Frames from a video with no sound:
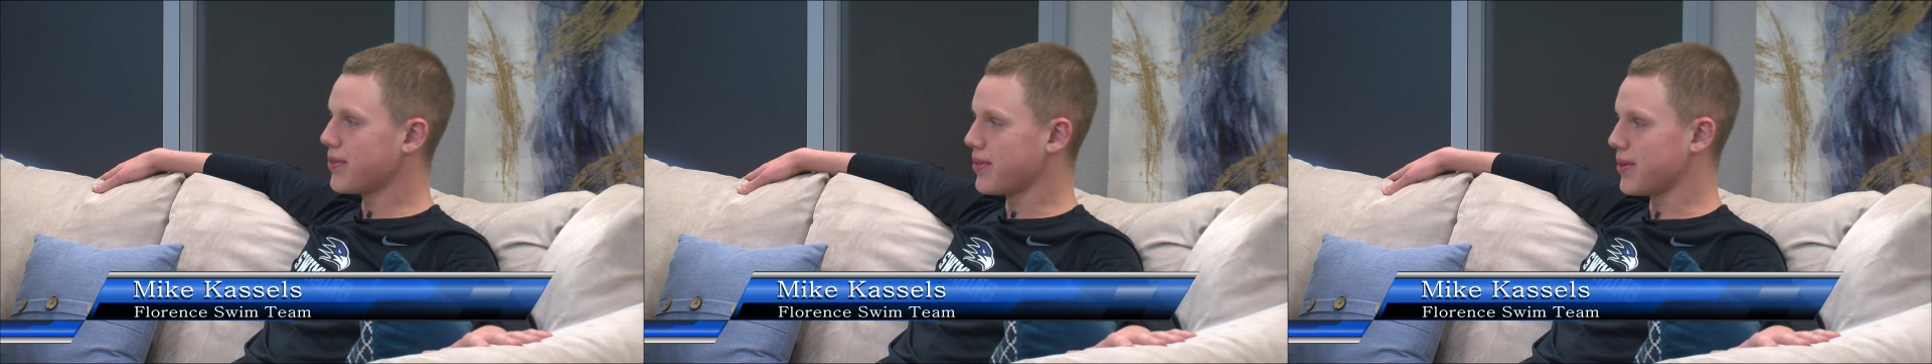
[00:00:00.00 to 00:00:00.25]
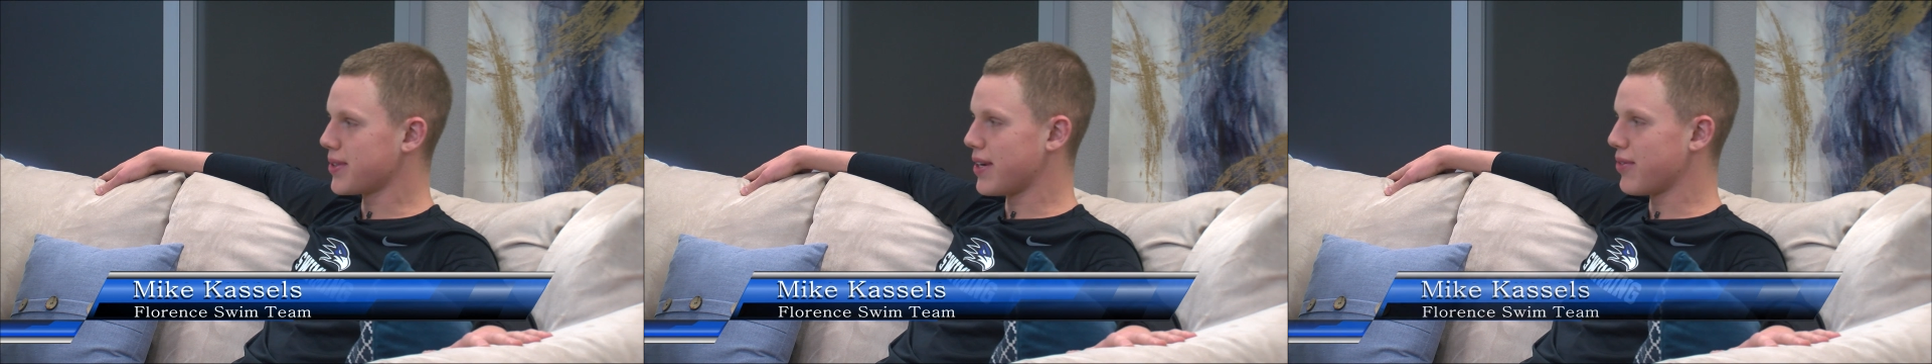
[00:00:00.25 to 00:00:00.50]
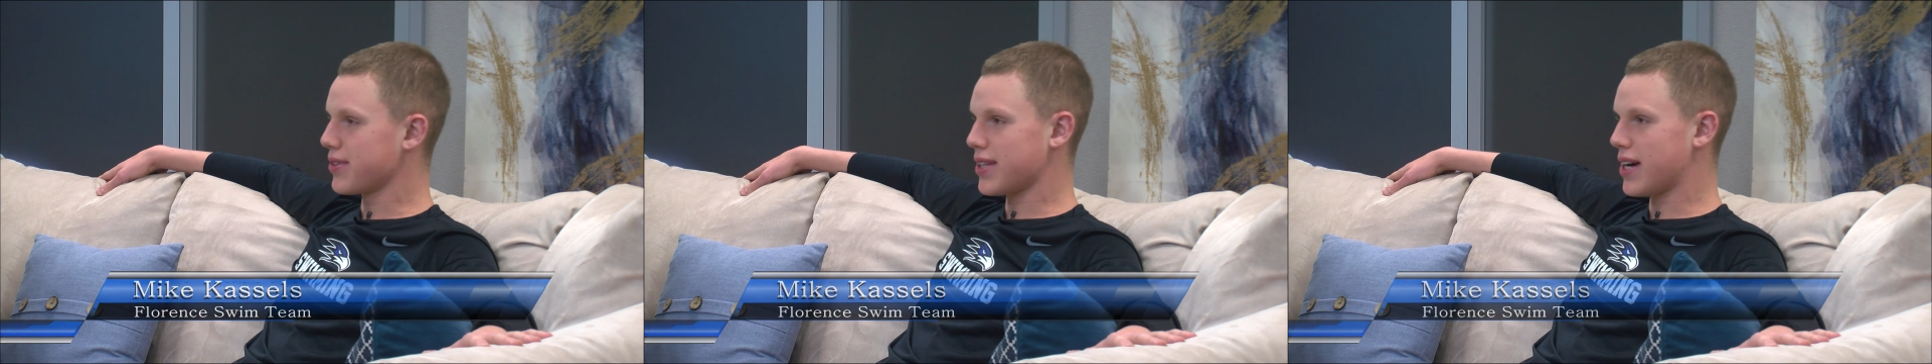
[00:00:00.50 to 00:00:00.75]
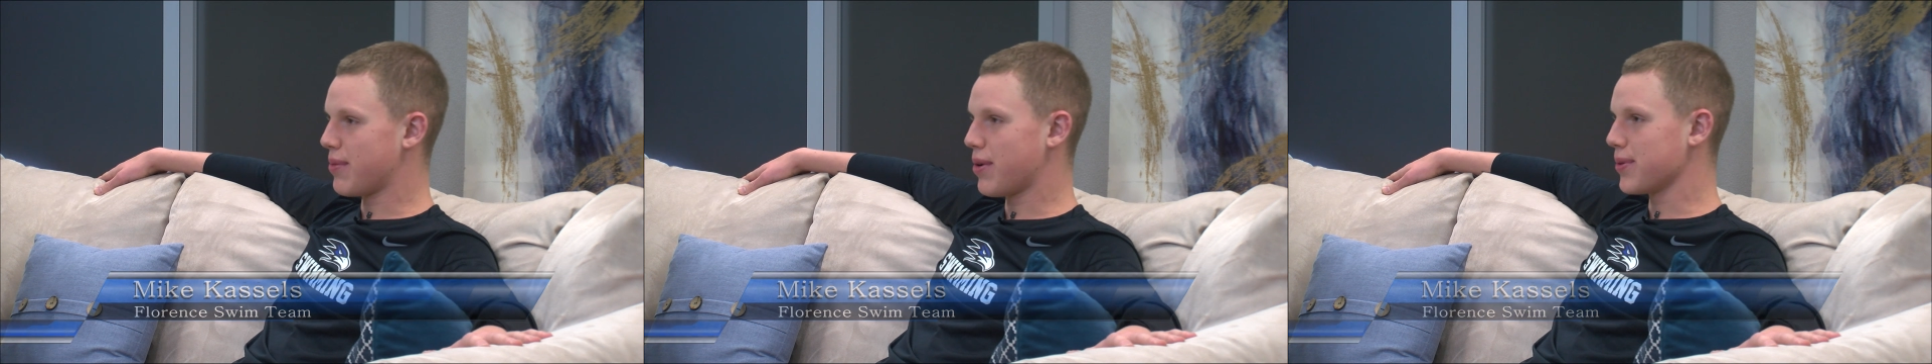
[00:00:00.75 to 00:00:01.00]
There was never a
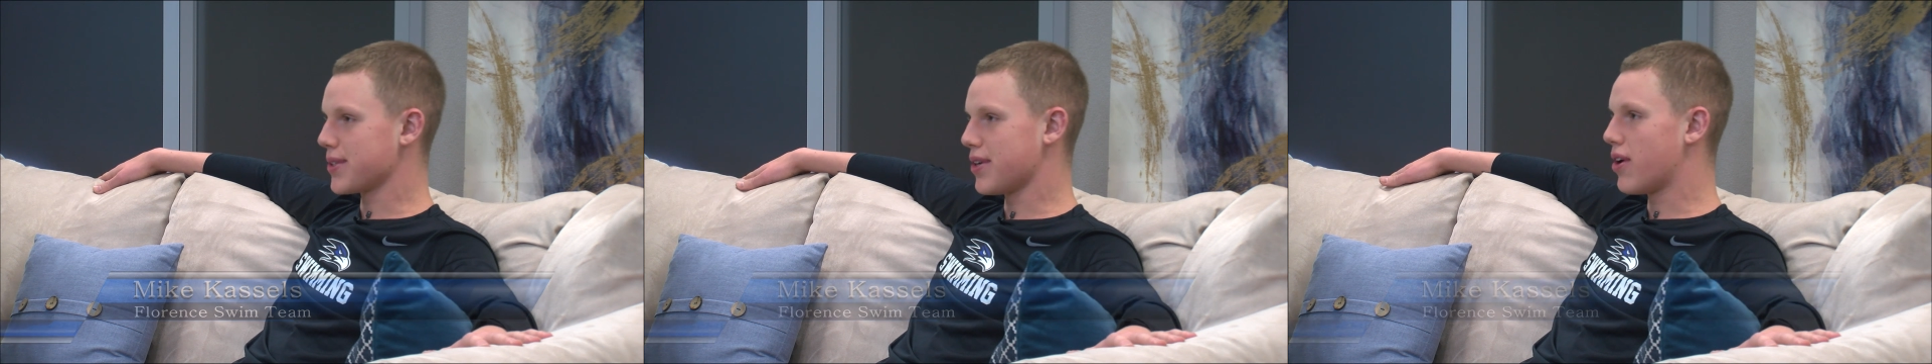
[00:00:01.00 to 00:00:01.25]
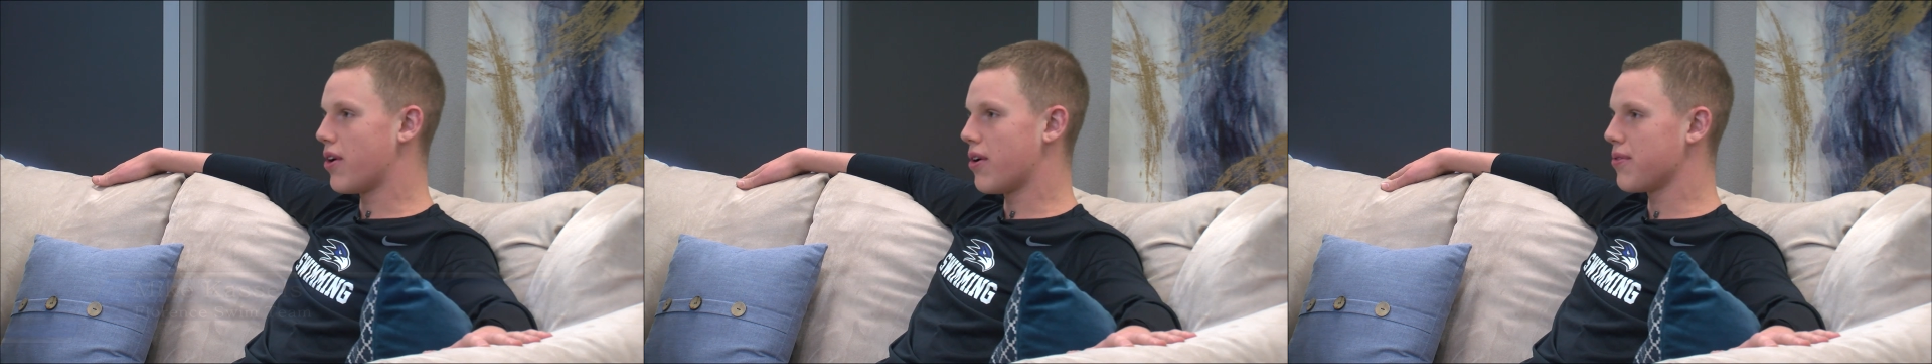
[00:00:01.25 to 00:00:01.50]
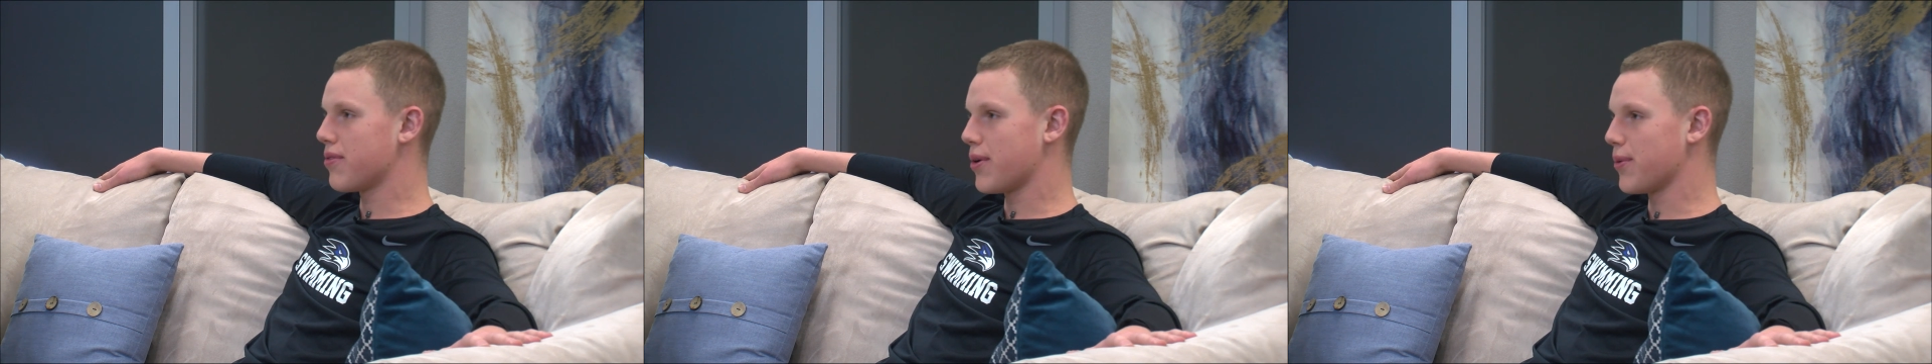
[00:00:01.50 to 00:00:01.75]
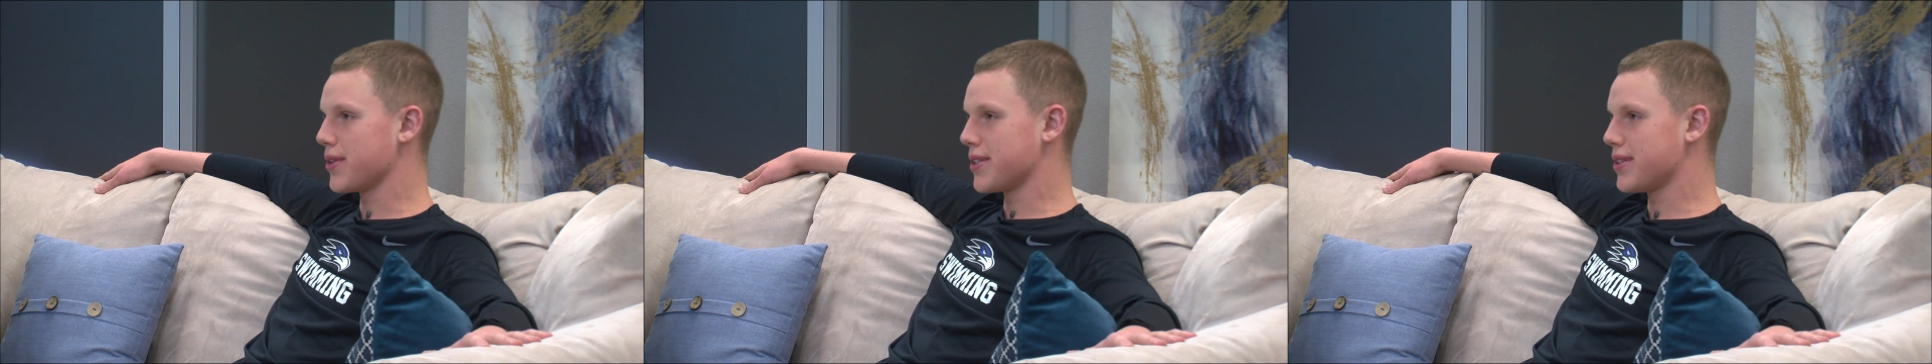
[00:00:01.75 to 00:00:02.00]
time I wasn't off. I
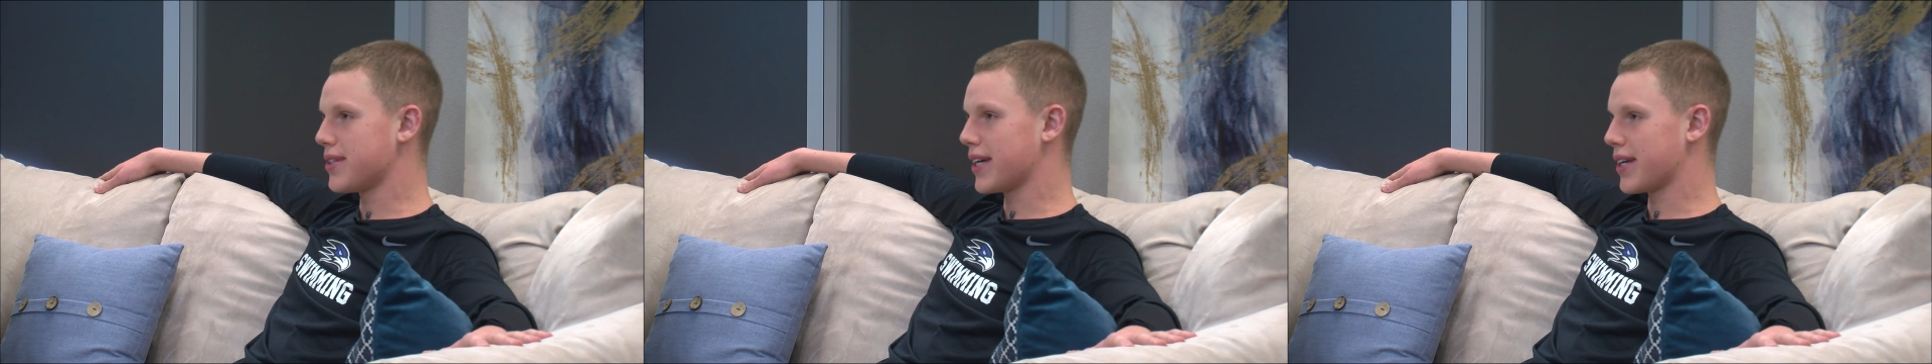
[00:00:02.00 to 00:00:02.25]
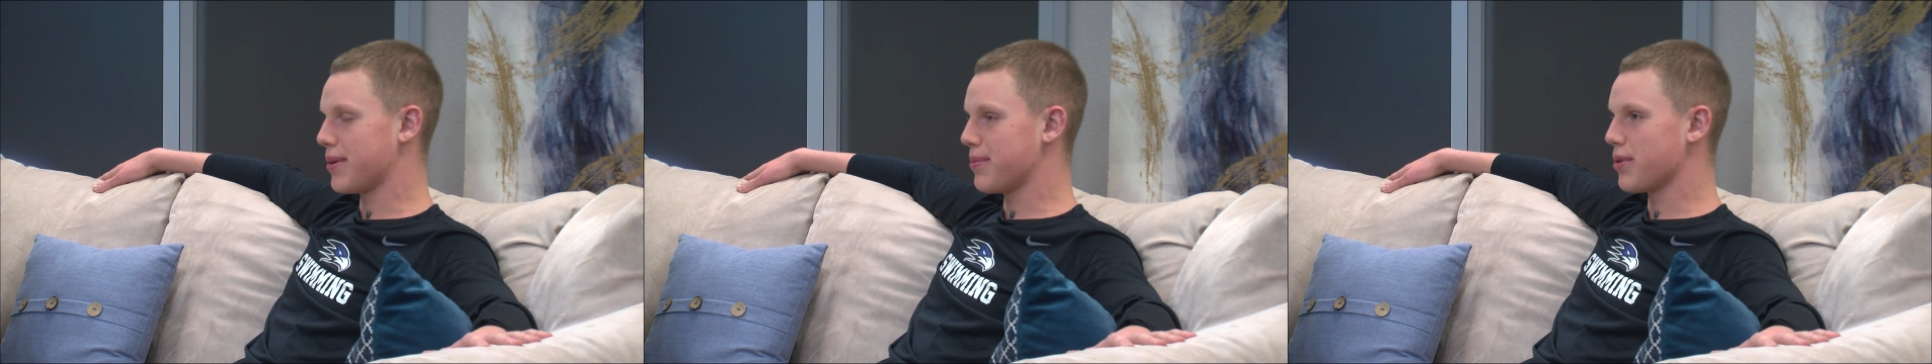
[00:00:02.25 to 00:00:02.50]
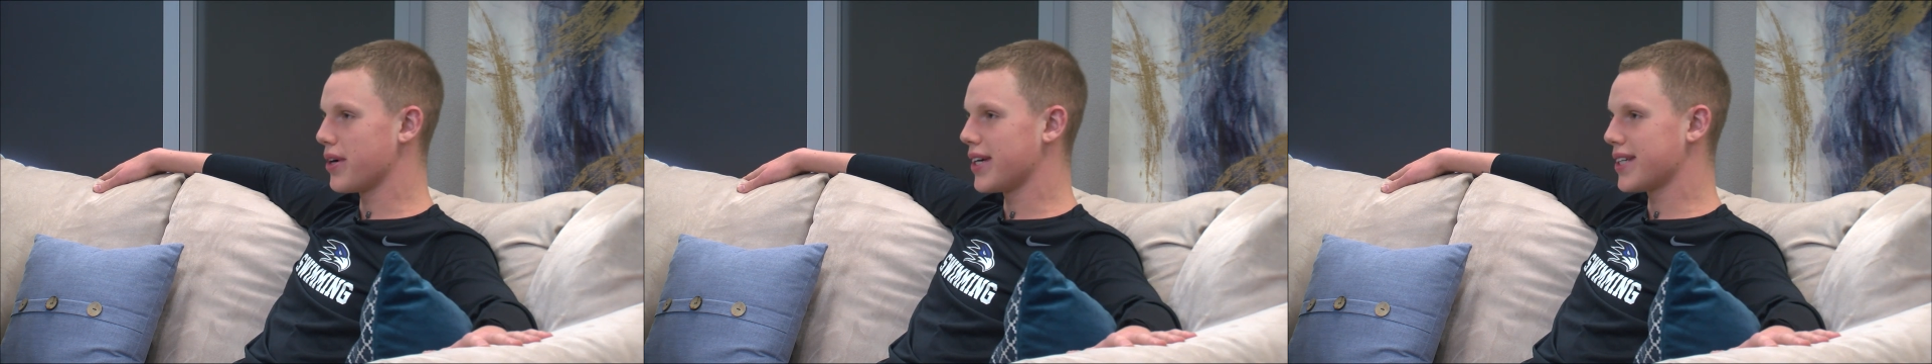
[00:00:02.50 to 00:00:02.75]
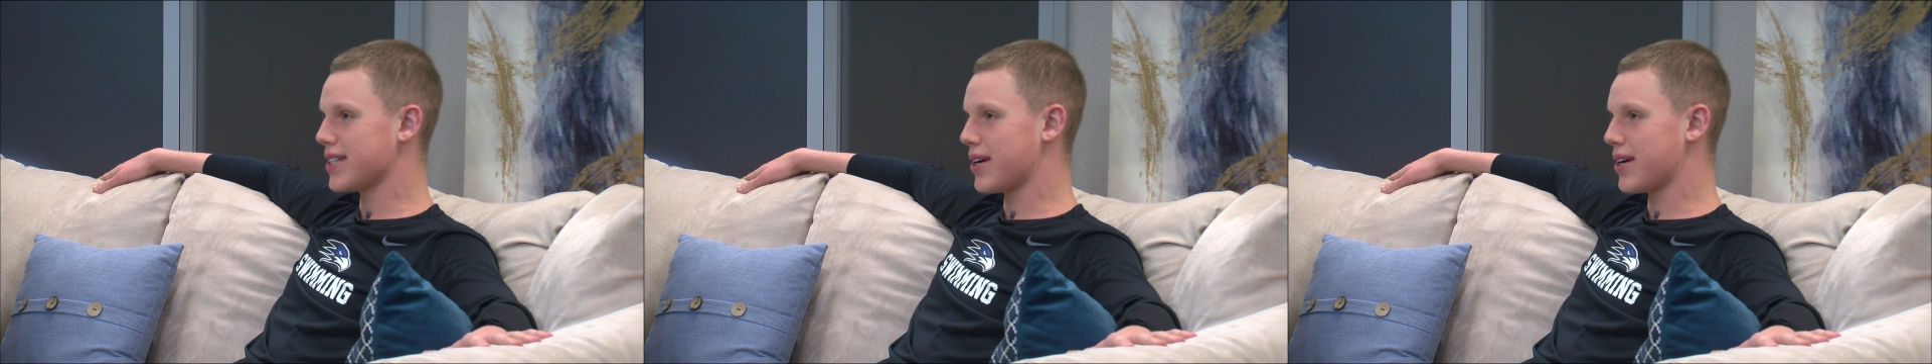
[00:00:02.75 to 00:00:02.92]
wasn't taking any breaks.